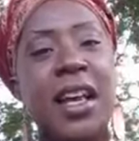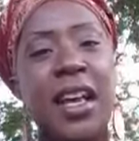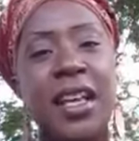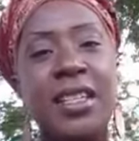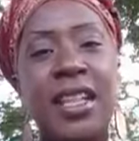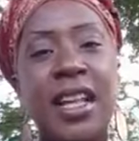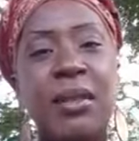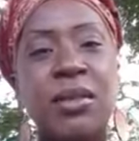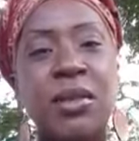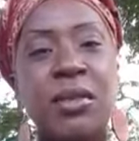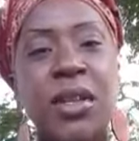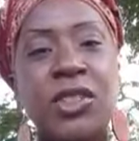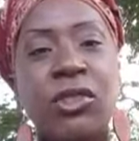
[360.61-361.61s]
Islam
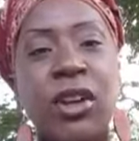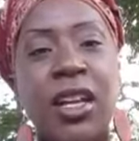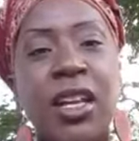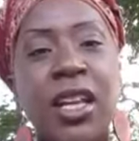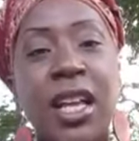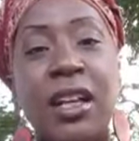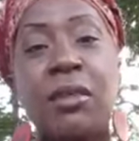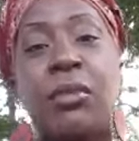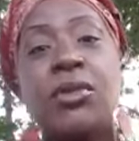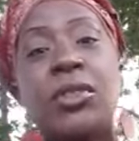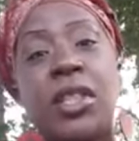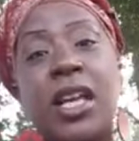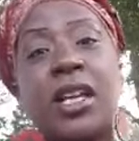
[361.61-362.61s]
Tariq training
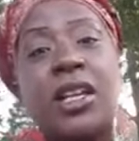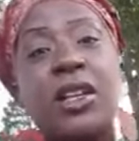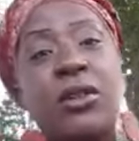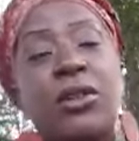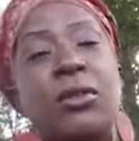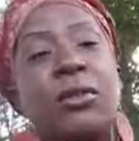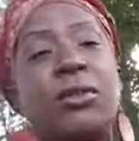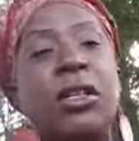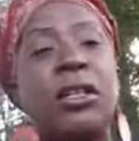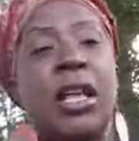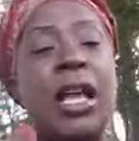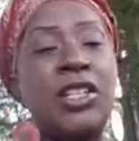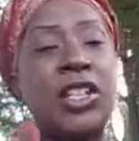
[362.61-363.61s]
animals. Thank you.
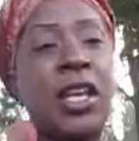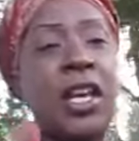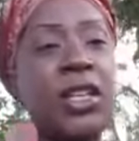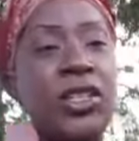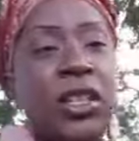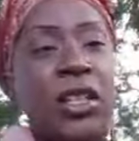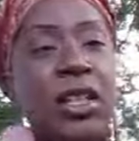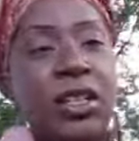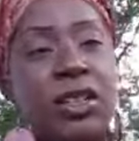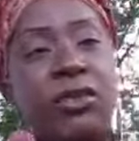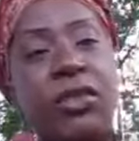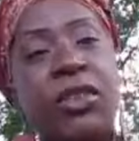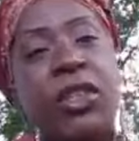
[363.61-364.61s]
Education
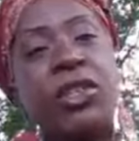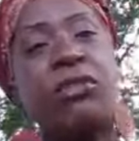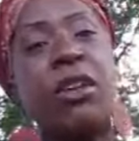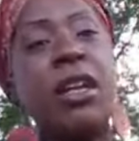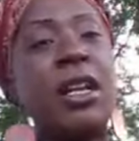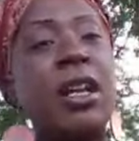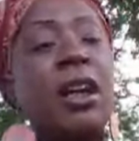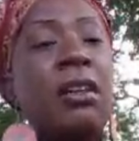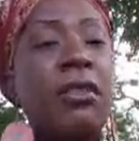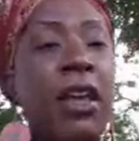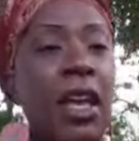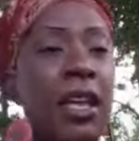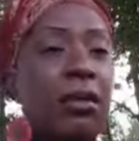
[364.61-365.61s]
is the training
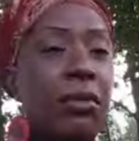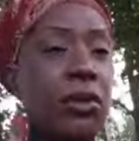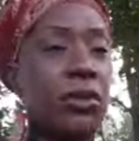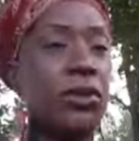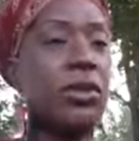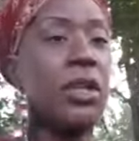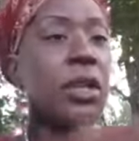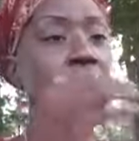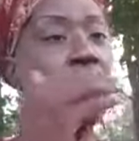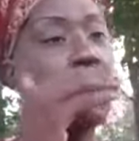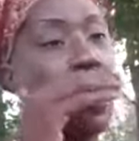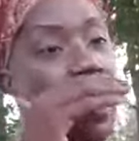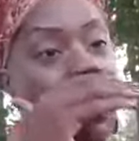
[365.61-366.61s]
of animals.
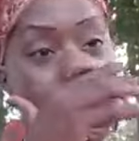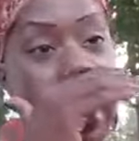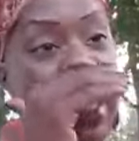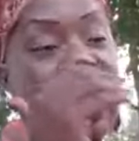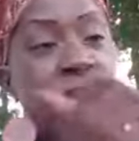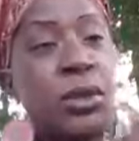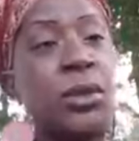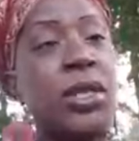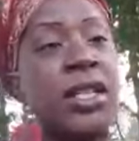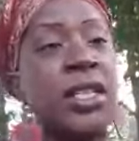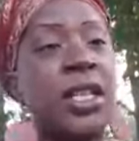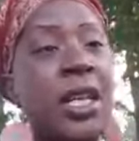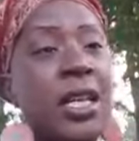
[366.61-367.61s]
The etymology on
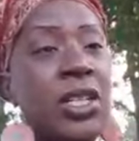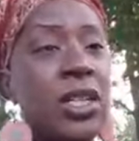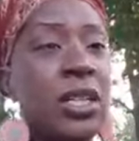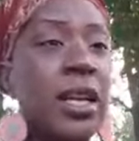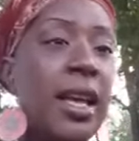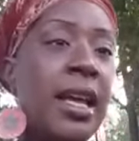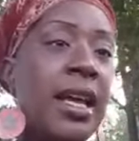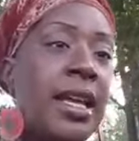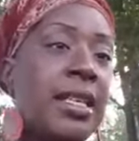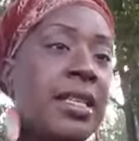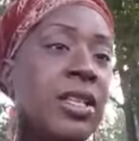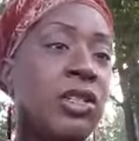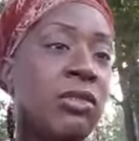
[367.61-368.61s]
education
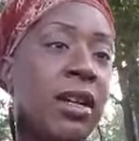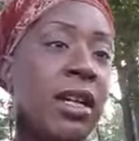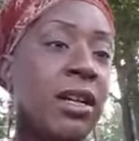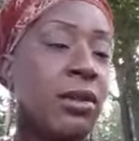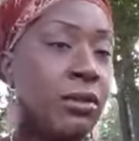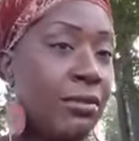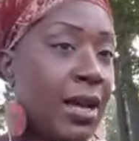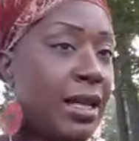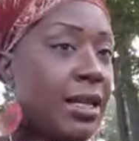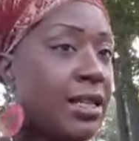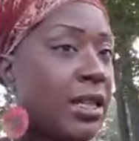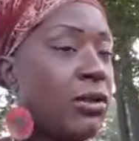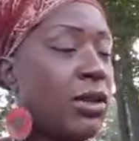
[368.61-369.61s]
is the training on on